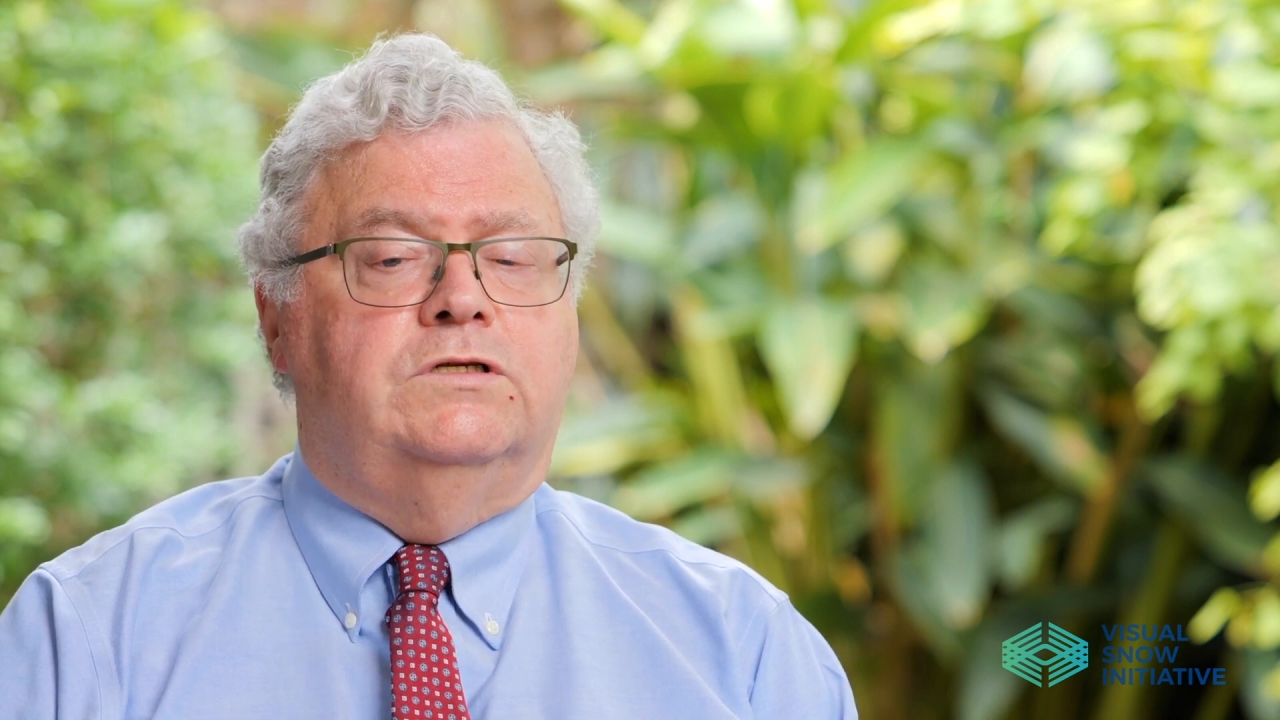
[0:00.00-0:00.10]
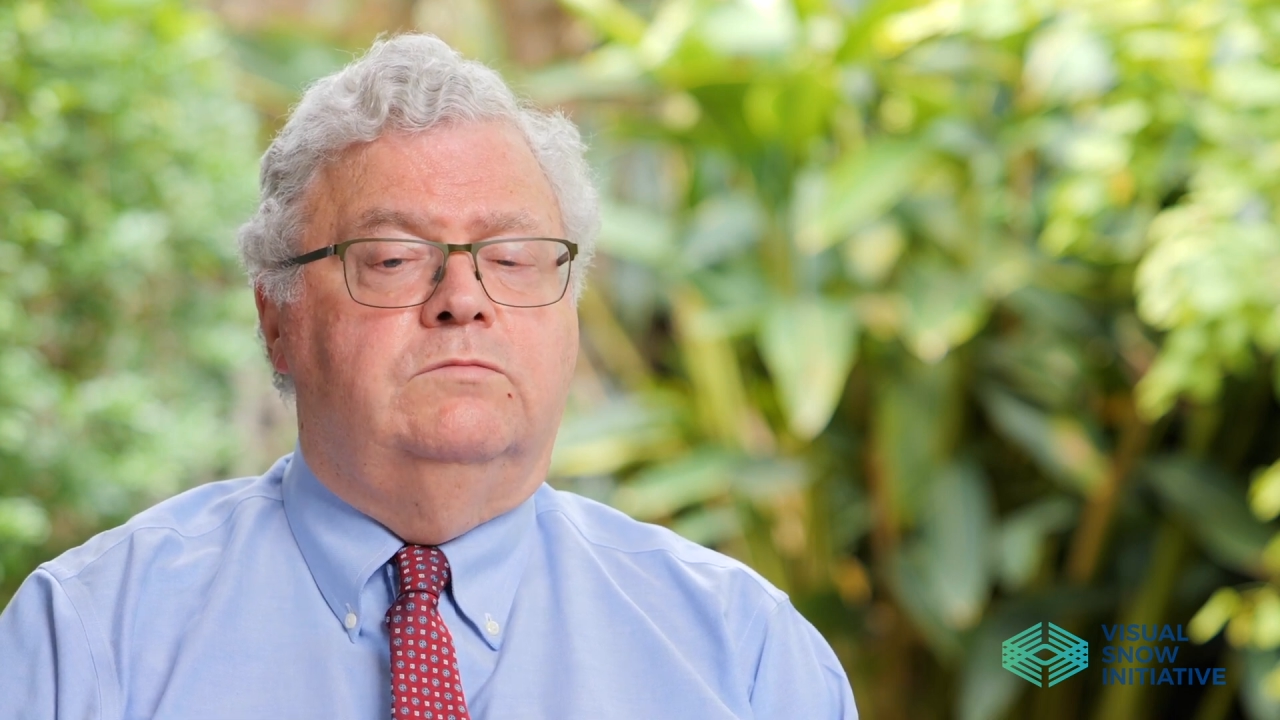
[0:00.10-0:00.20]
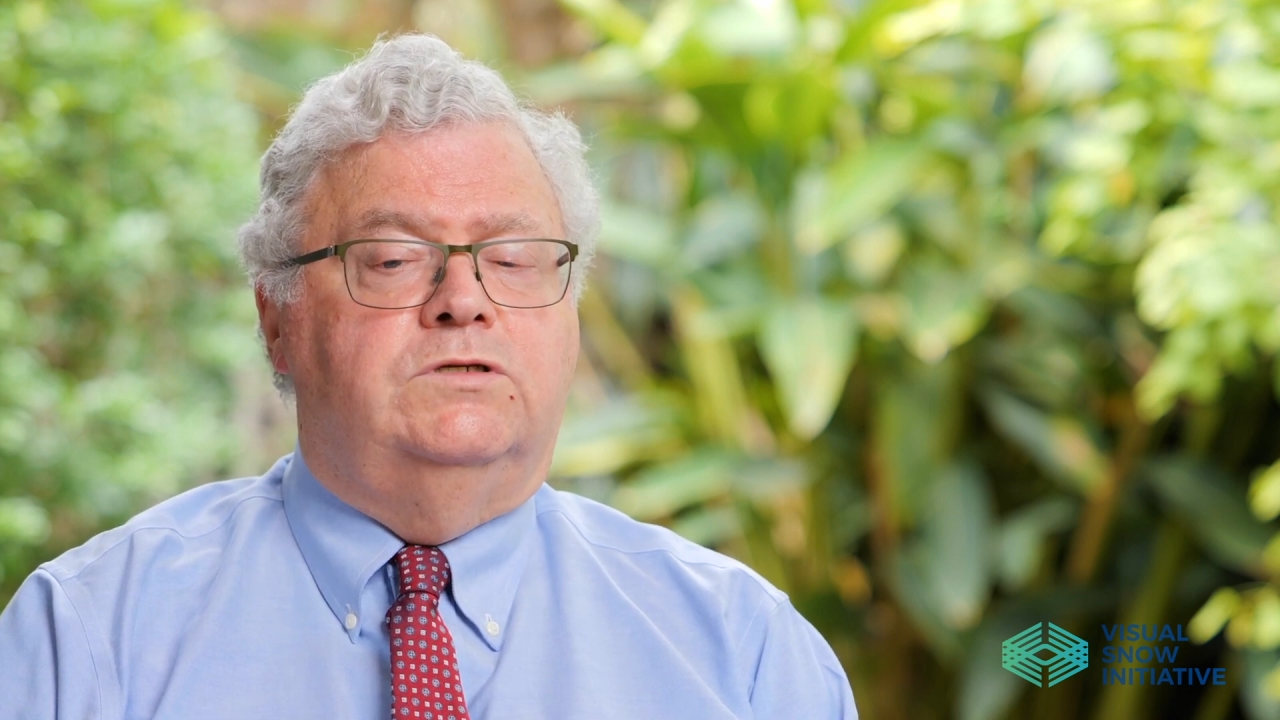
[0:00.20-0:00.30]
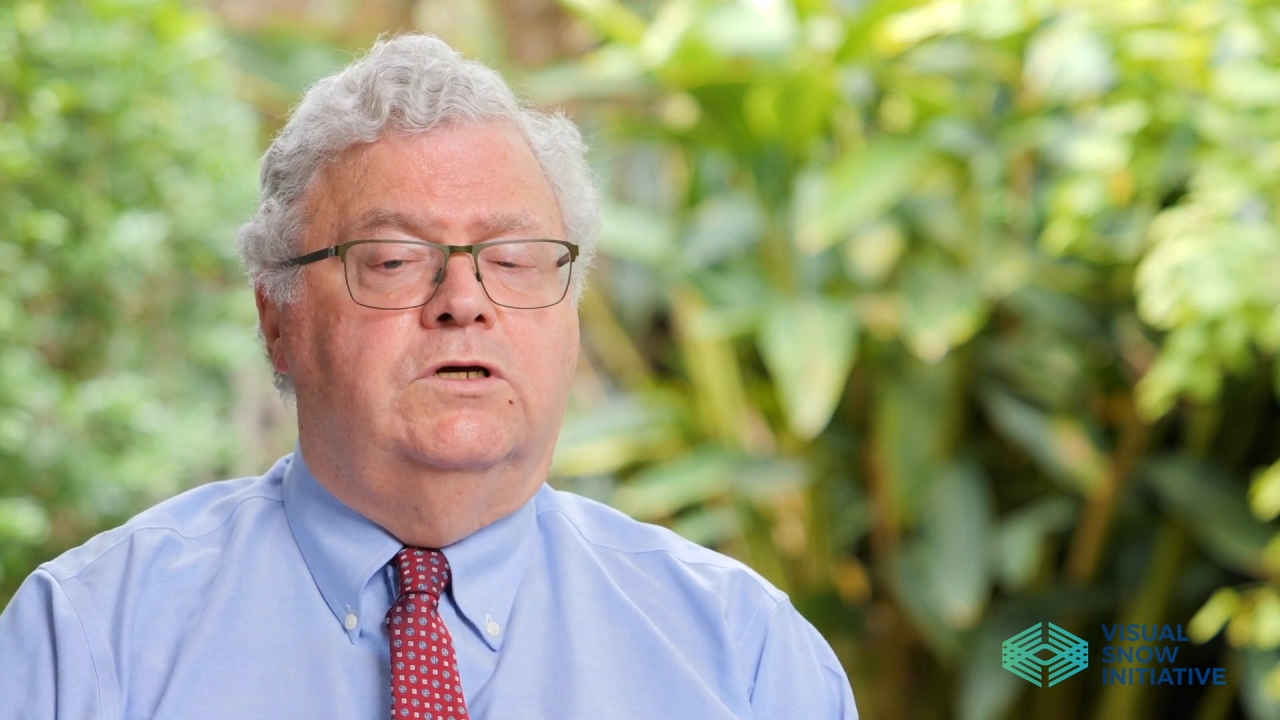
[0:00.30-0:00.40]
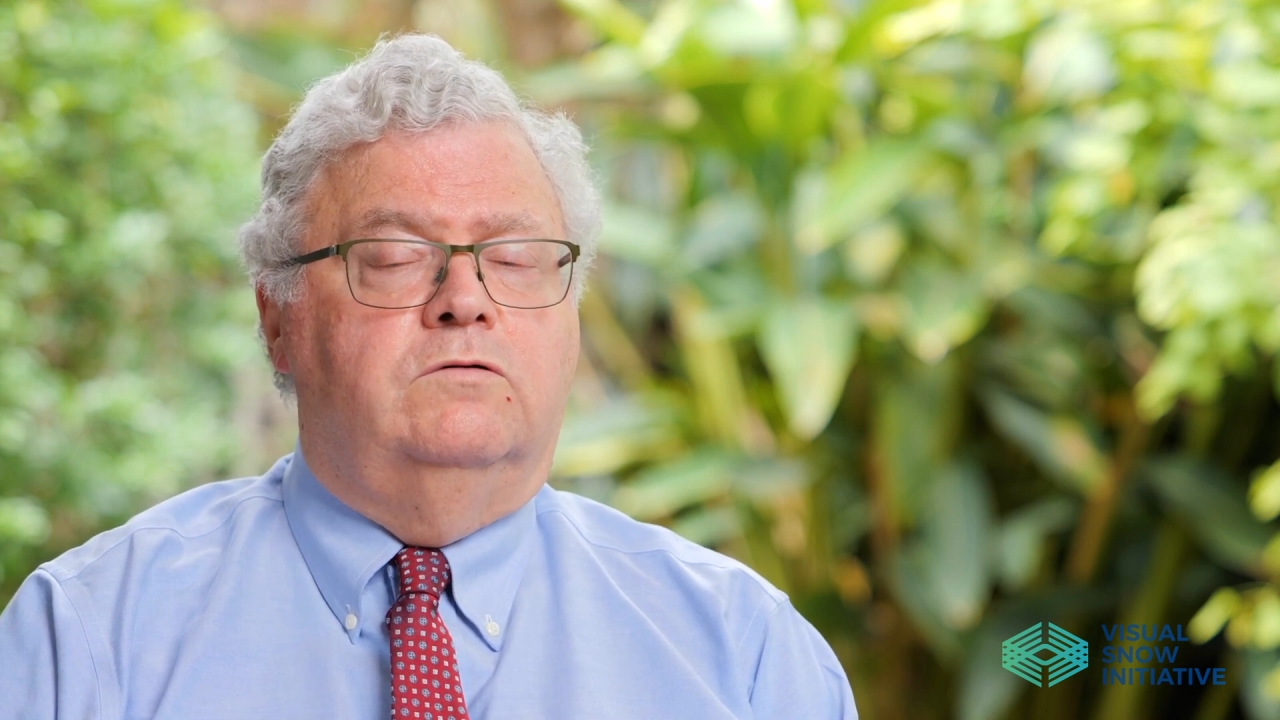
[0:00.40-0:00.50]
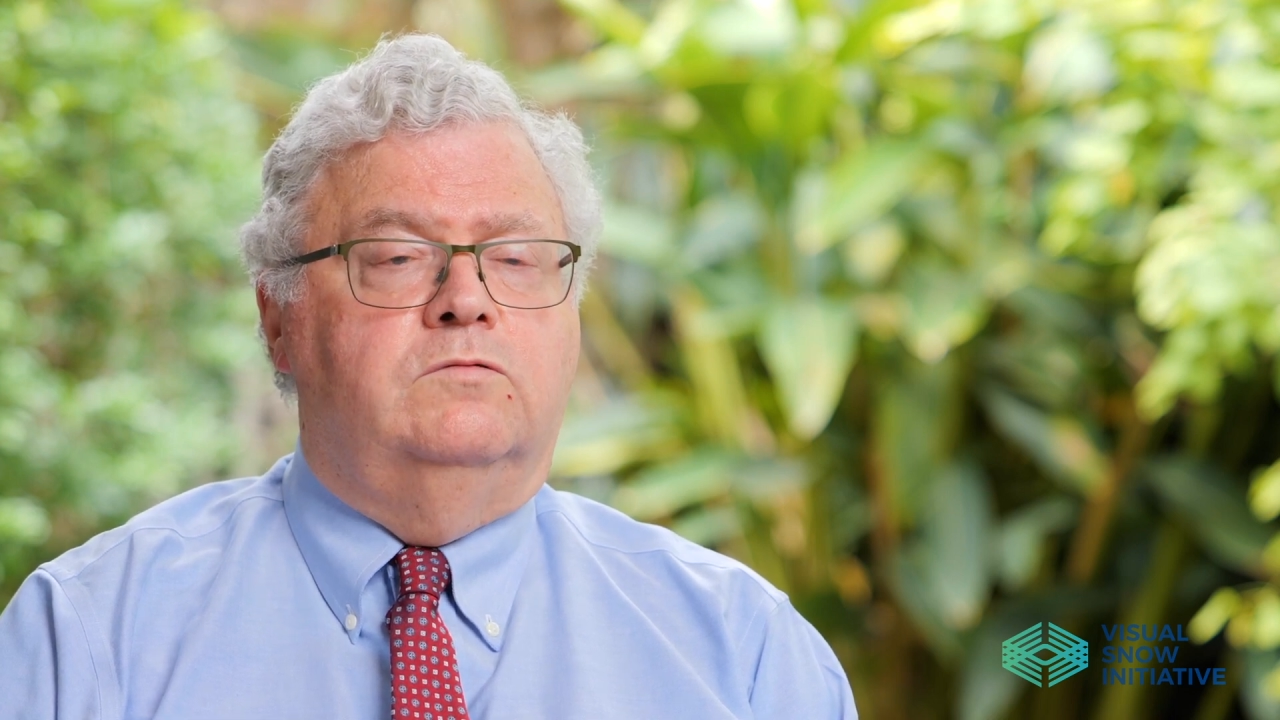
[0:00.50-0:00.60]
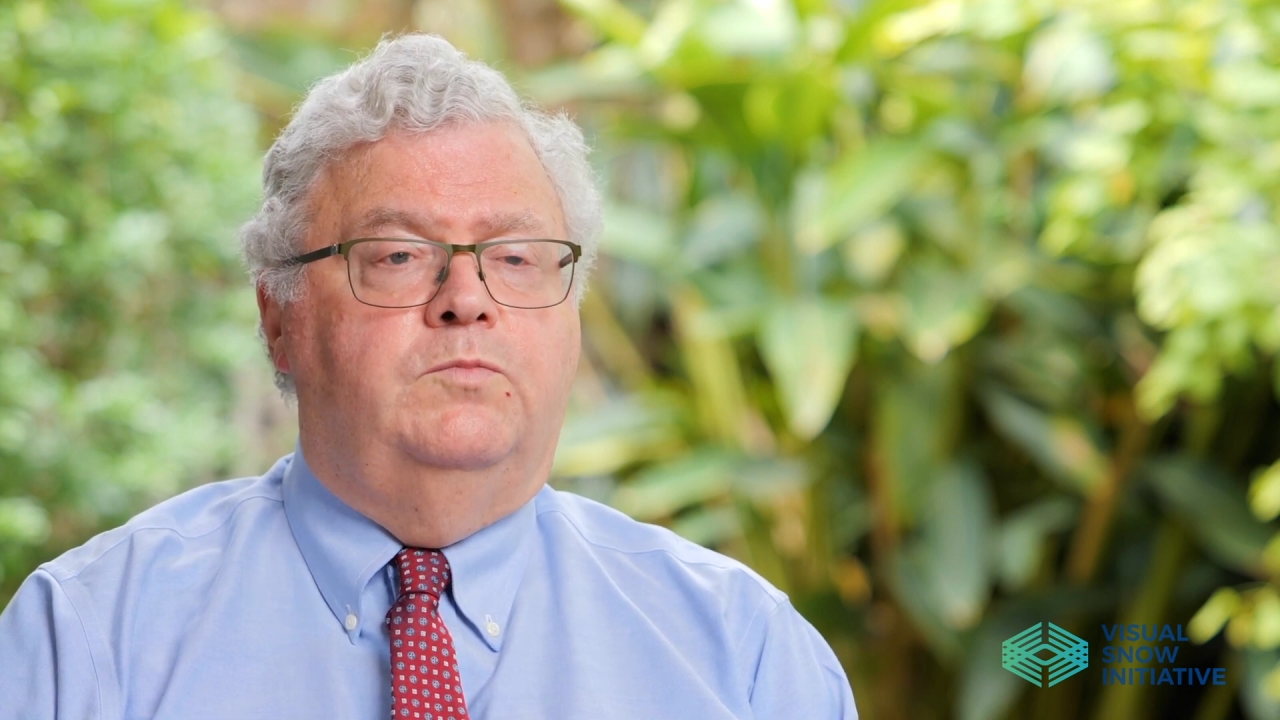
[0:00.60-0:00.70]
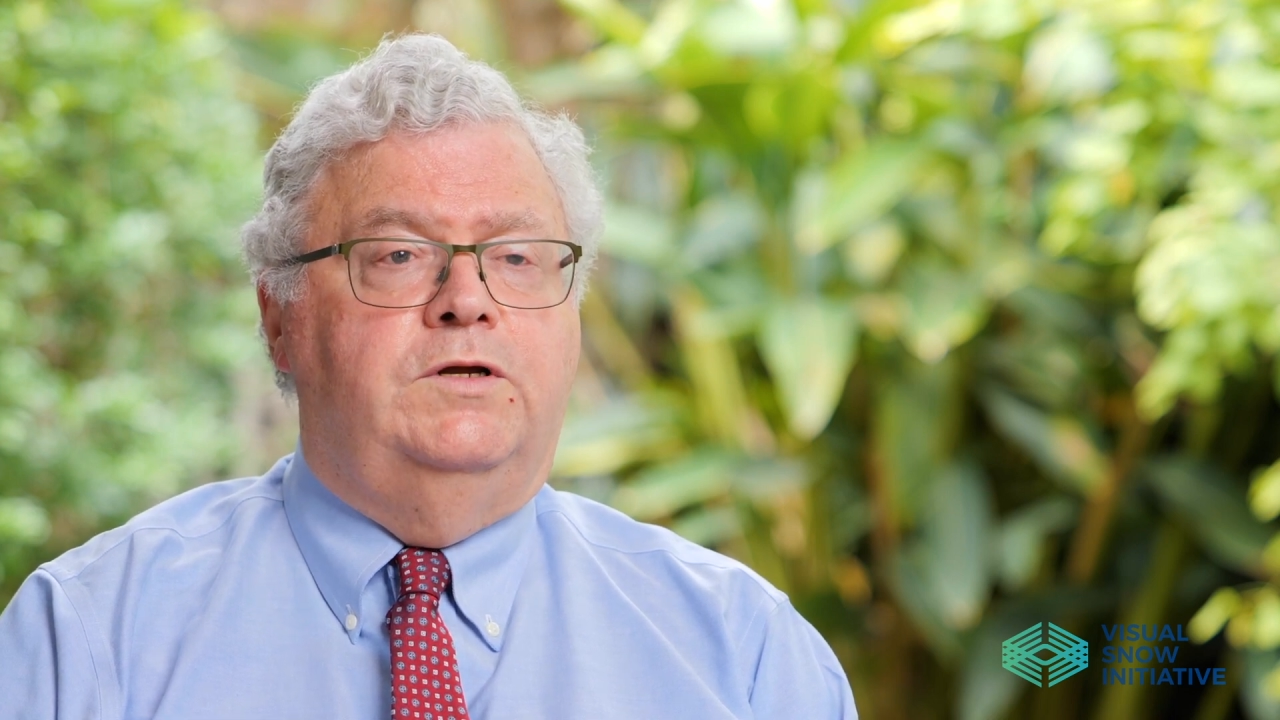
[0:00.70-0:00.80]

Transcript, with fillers: themselves,